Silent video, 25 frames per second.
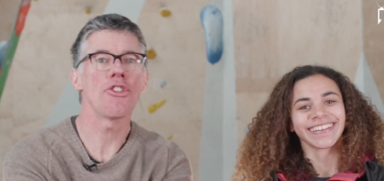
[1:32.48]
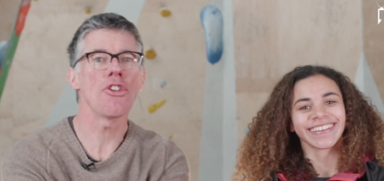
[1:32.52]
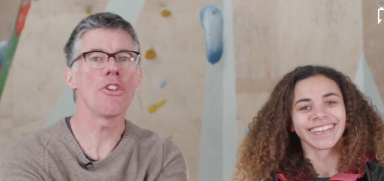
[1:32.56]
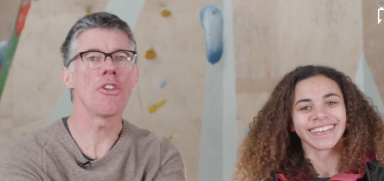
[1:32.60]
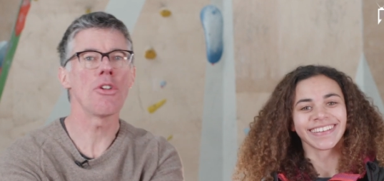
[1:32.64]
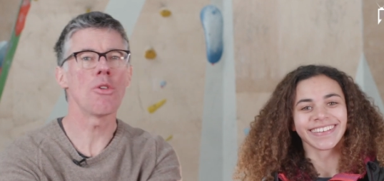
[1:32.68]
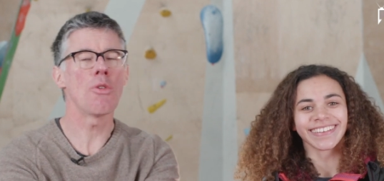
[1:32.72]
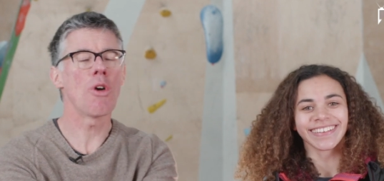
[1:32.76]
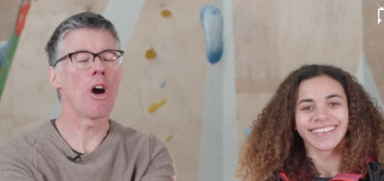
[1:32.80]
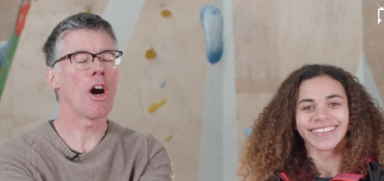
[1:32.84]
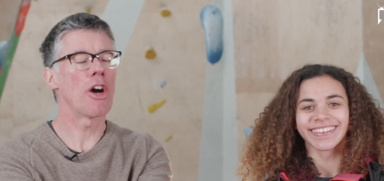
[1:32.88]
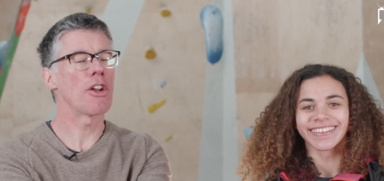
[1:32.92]
Speaker 1: do
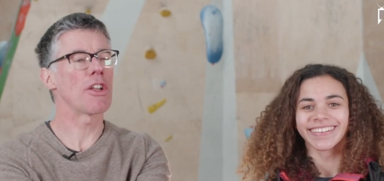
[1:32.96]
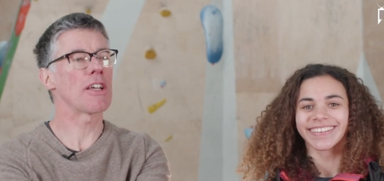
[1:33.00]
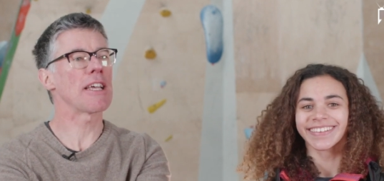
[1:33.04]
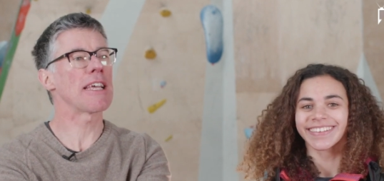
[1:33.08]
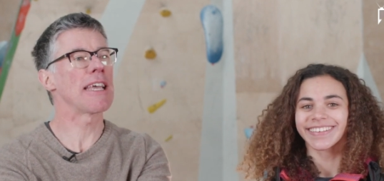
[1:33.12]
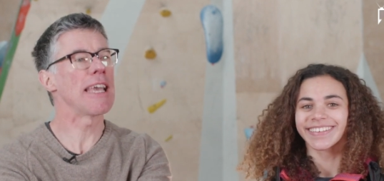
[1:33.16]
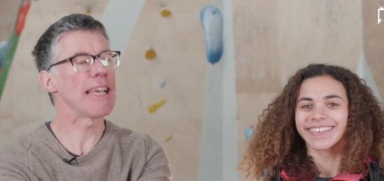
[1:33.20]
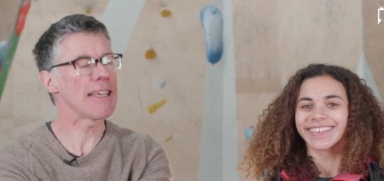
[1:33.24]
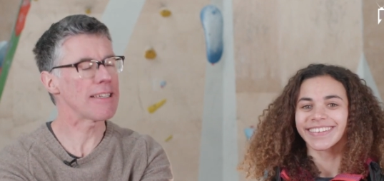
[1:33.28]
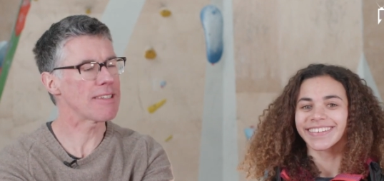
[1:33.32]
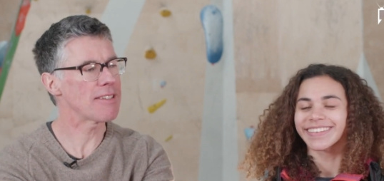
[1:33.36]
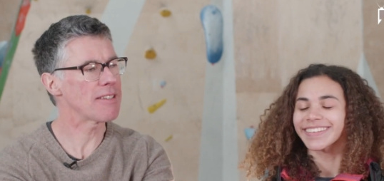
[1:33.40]
you know how to
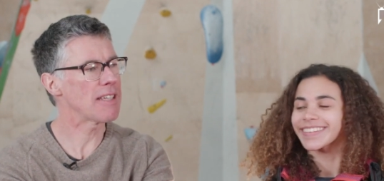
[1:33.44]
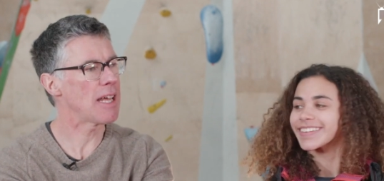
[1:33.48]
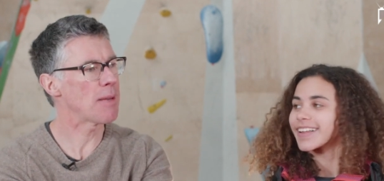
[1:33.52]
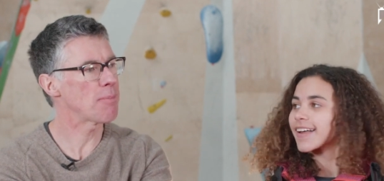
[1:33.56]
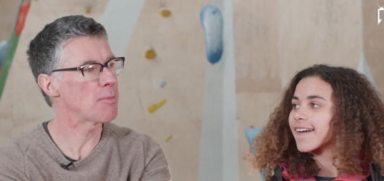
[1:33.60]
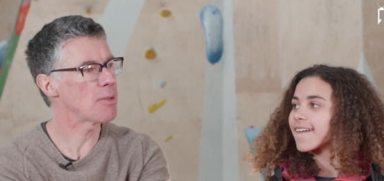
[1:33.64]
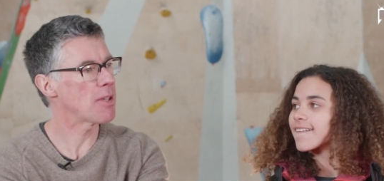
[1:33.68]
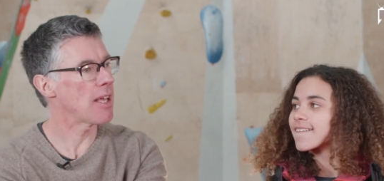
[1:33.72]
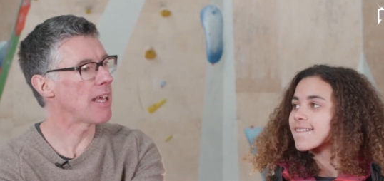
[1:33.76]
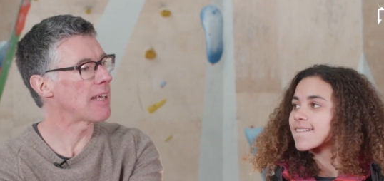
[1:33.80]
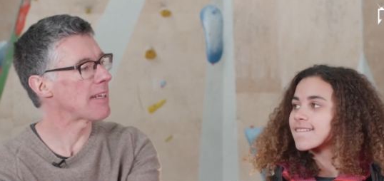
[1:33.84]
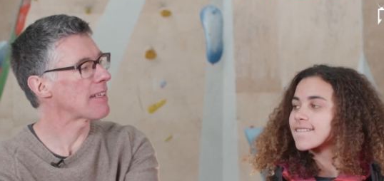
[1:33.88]
kick
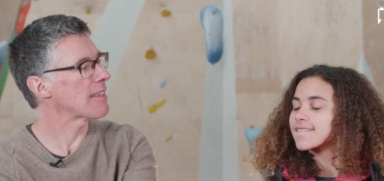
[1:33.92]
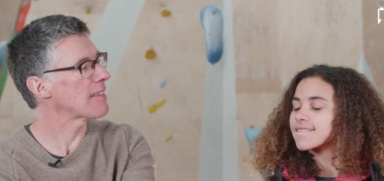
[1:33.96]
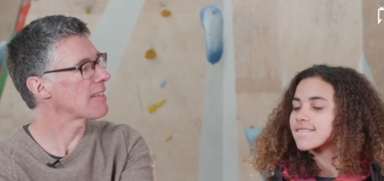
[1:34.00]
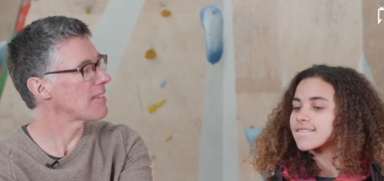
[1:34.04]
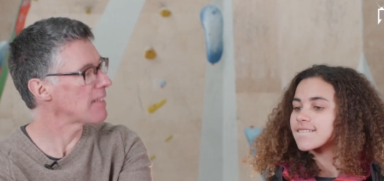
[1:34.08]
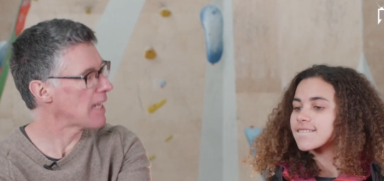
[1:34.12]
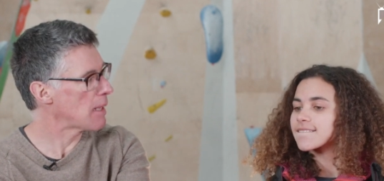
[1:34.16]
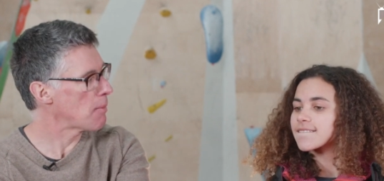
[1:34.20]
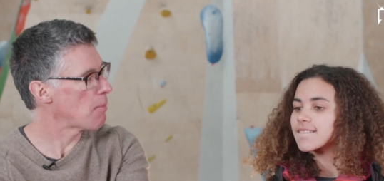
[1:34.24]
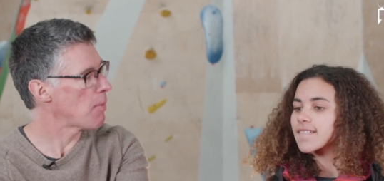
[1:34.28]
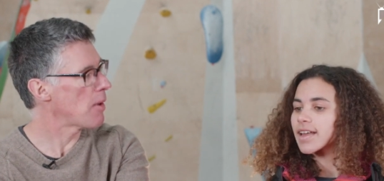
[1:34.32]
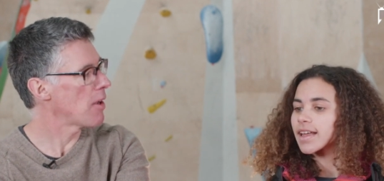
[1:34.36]
steps in a
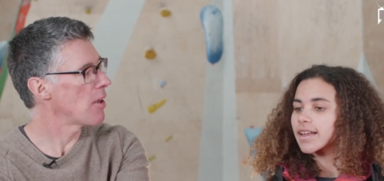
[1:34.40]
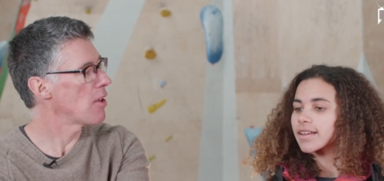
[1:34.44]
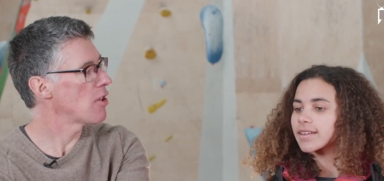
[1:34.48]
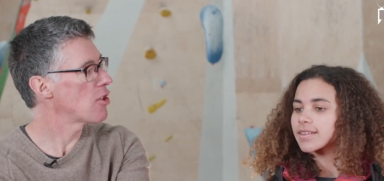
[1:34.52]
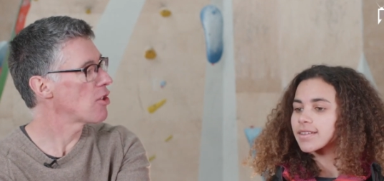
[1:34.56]
steep